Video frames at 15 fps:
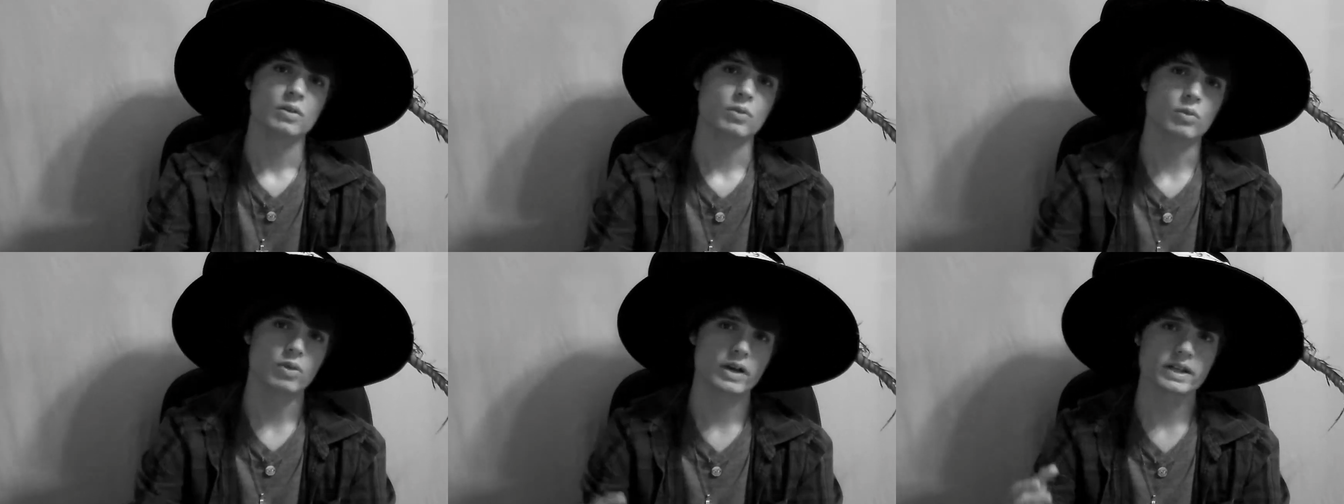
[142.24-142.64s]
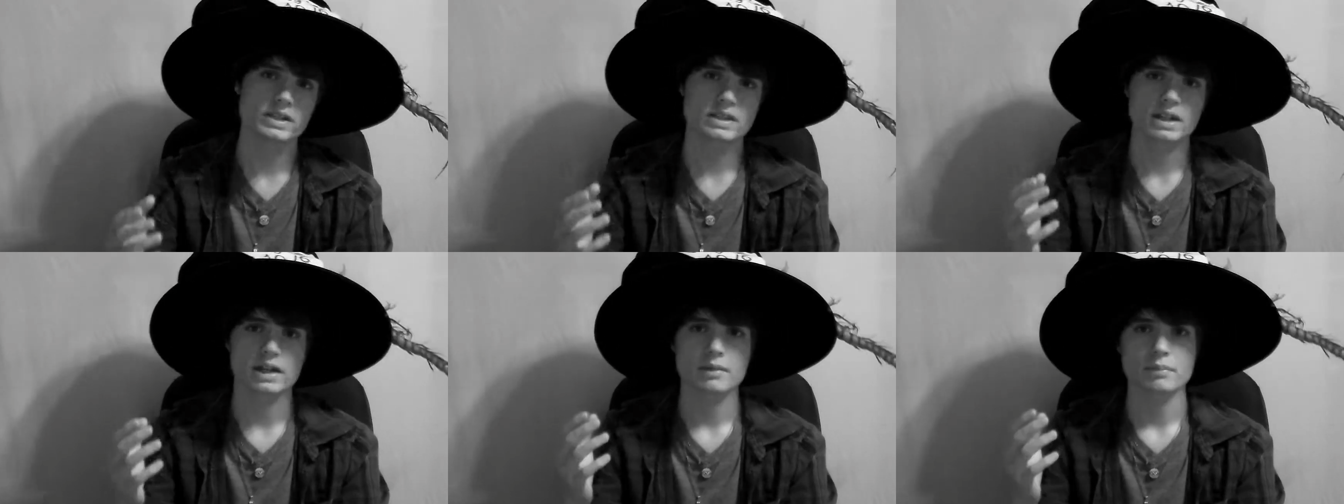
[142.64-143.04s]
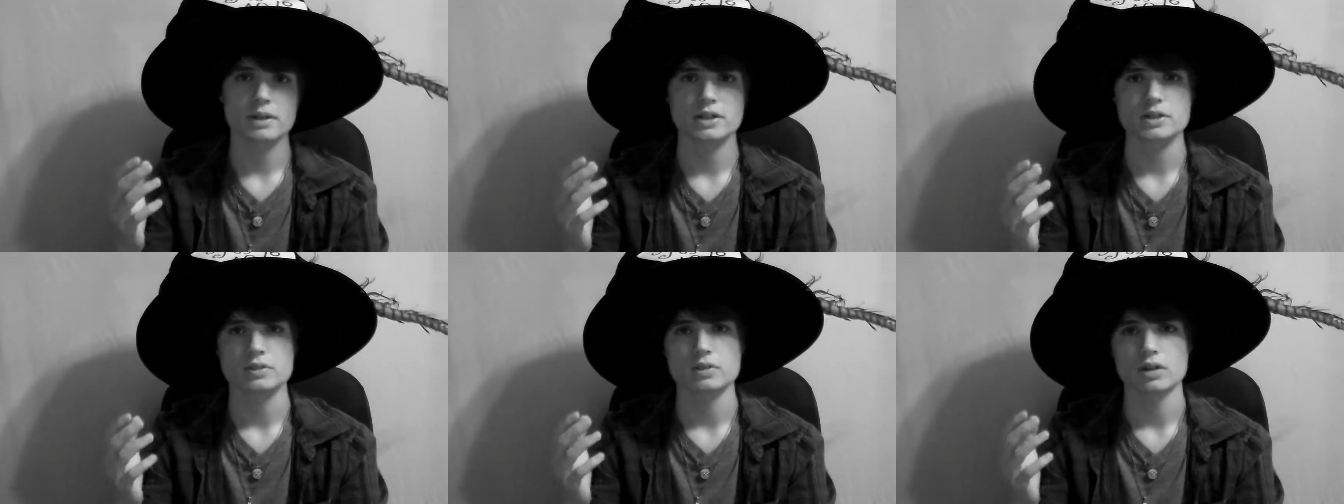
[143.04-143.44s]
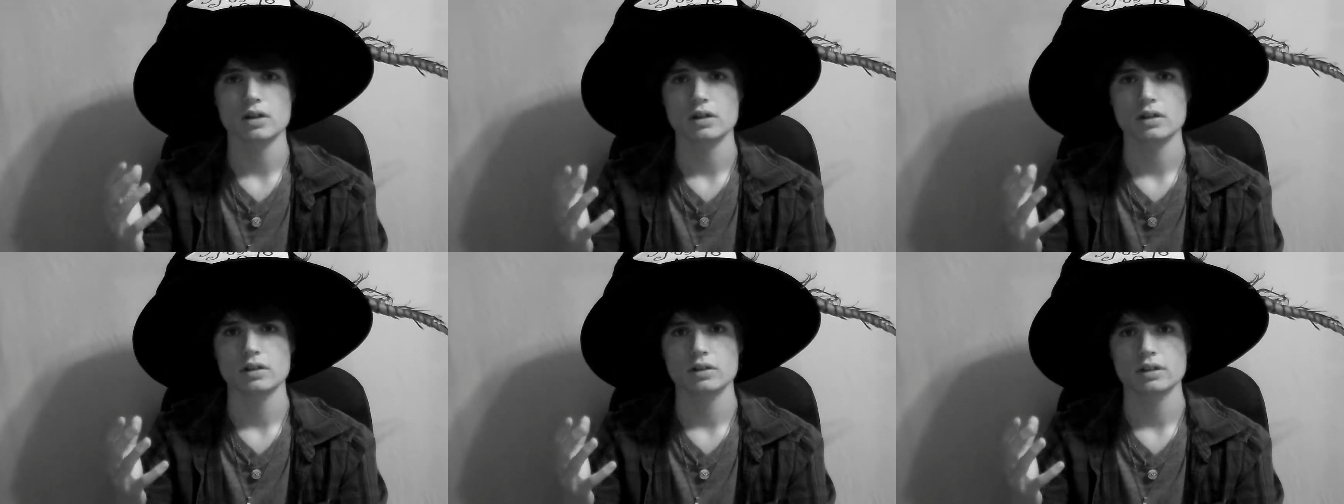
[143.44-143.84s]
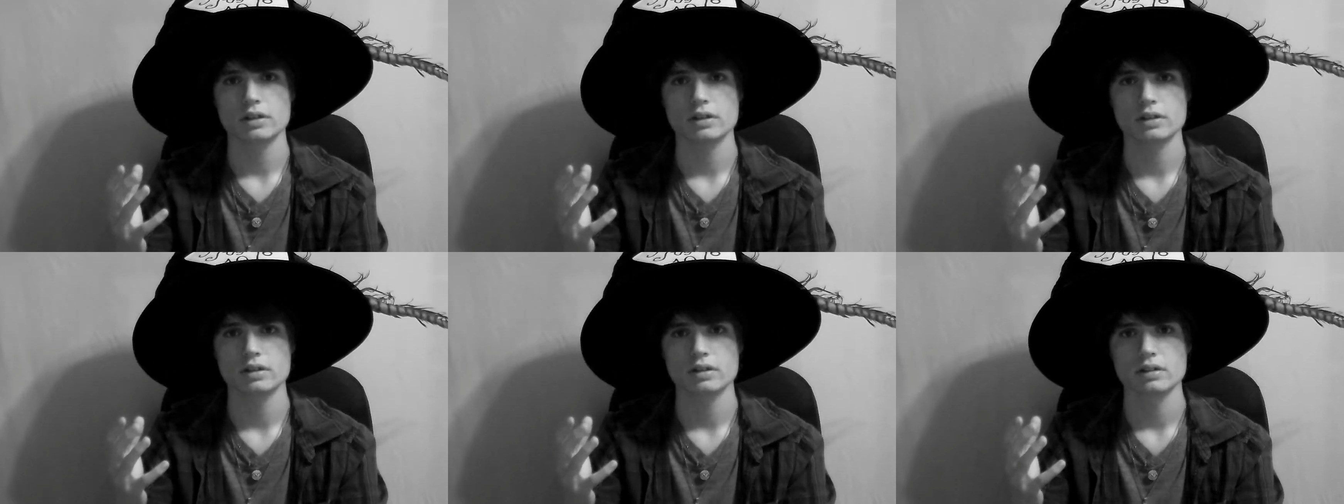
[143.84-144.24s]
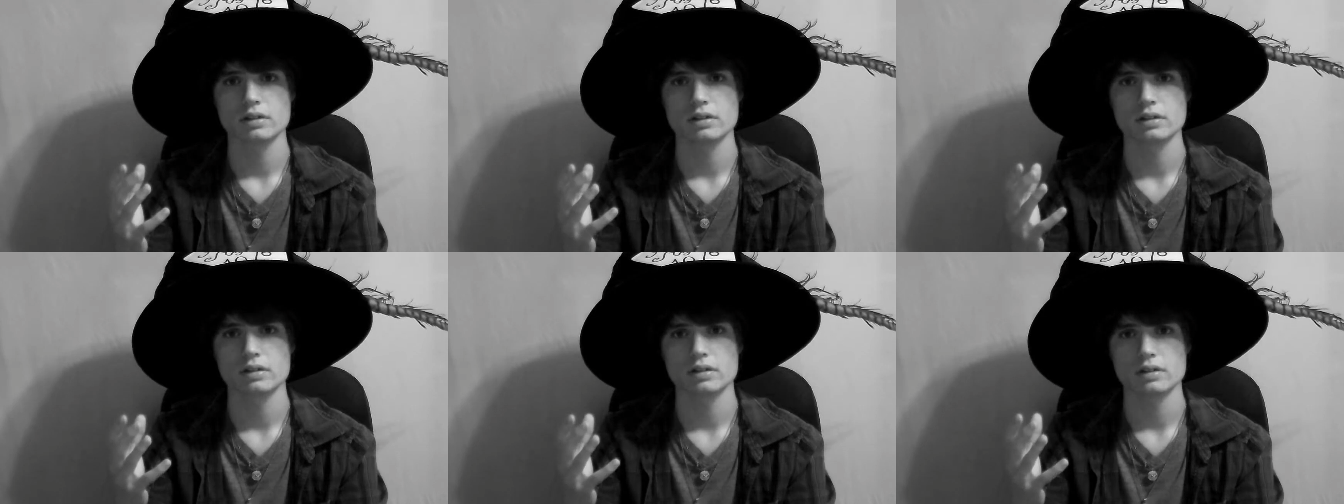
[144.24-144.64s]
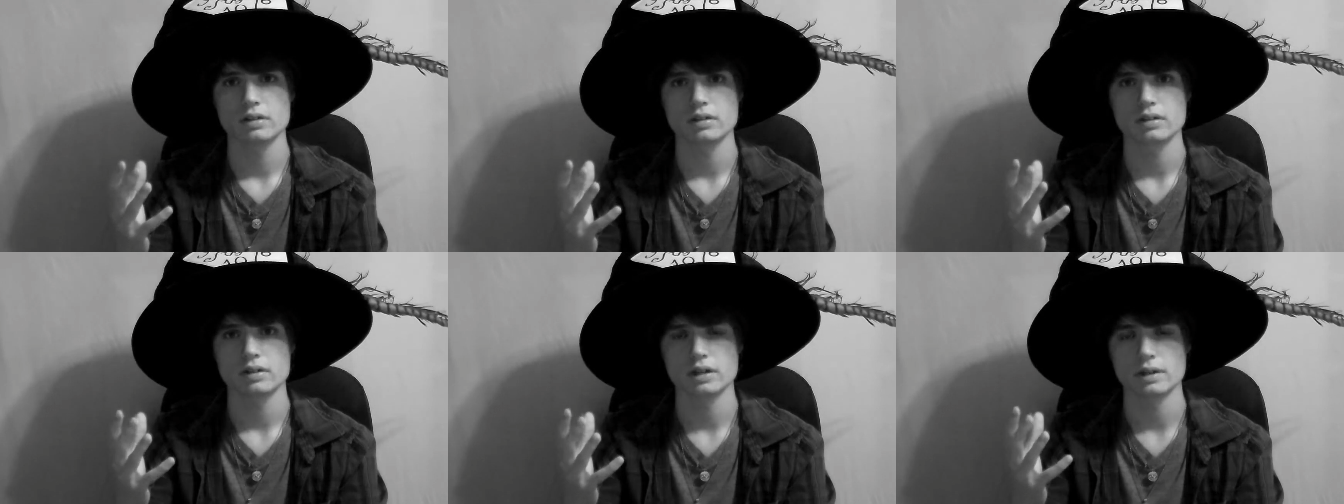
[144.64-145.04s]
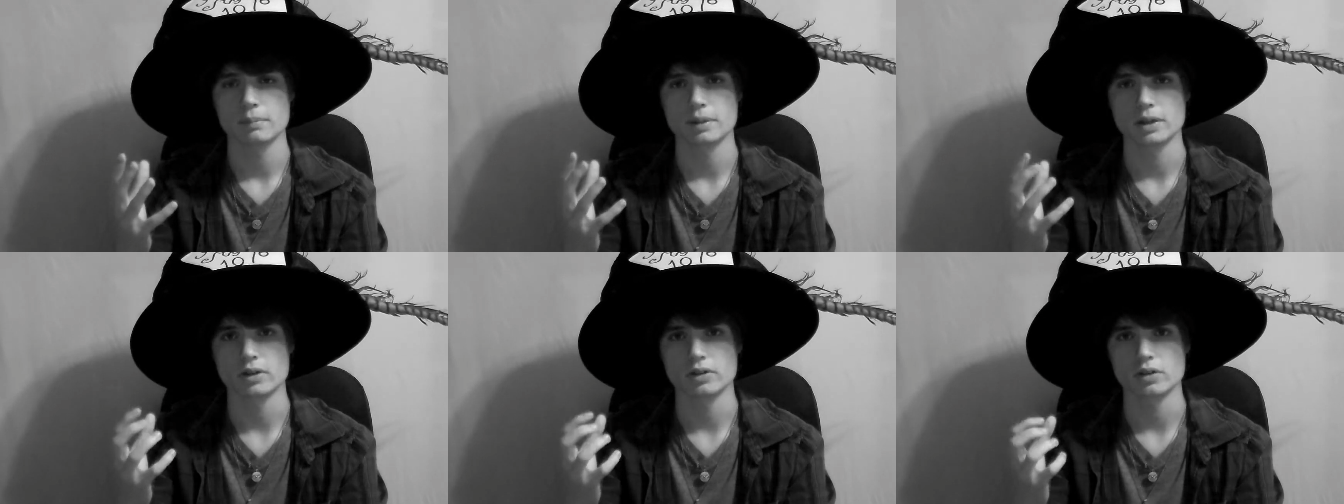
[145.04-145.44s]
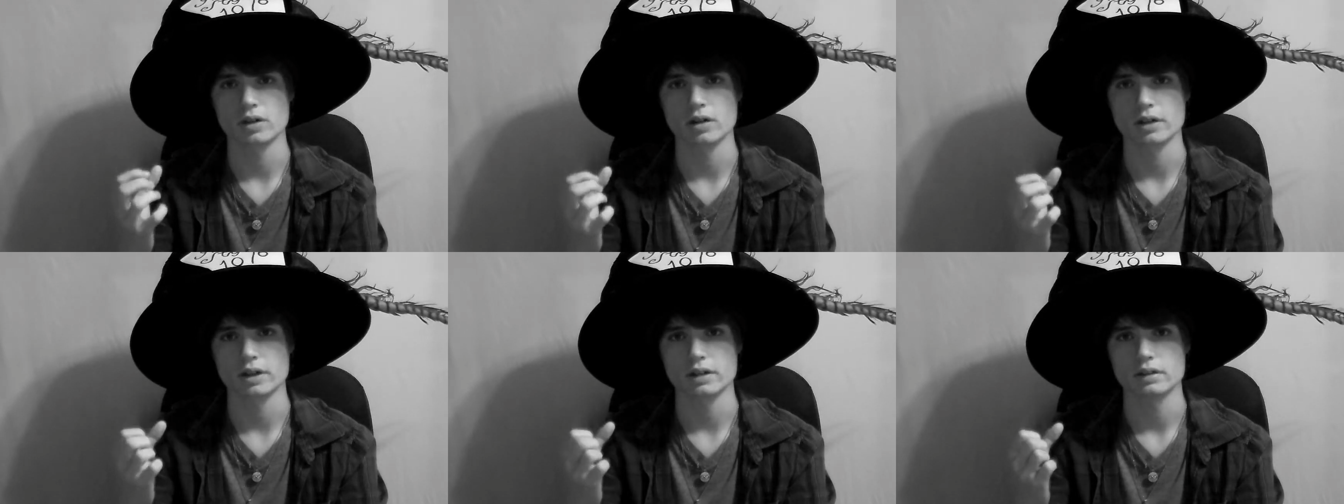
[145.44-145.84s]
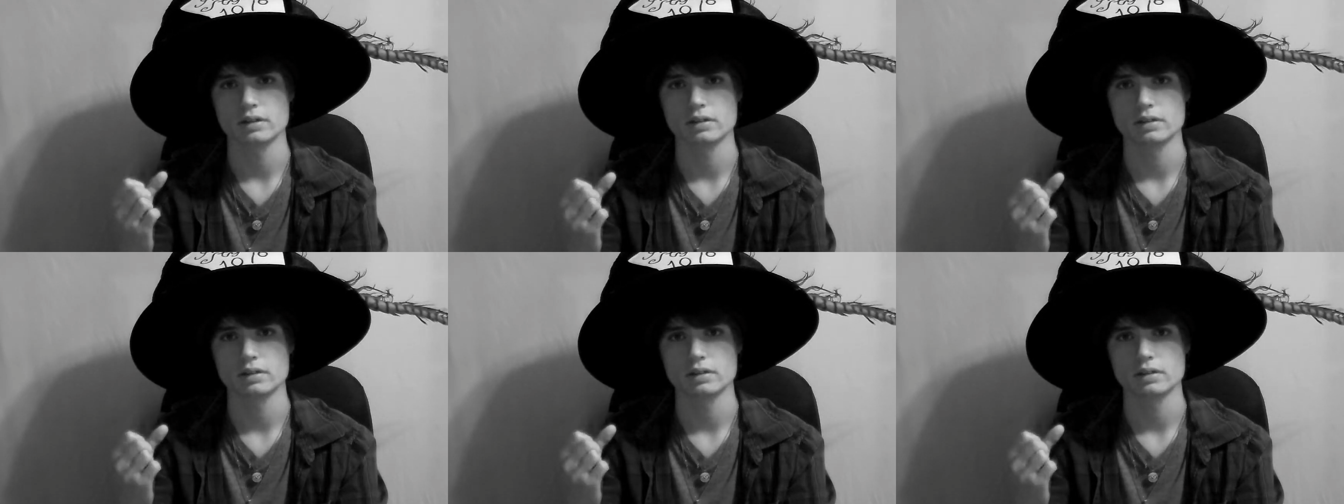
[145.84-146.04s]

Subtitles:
Right side makes you taller and a bigger target.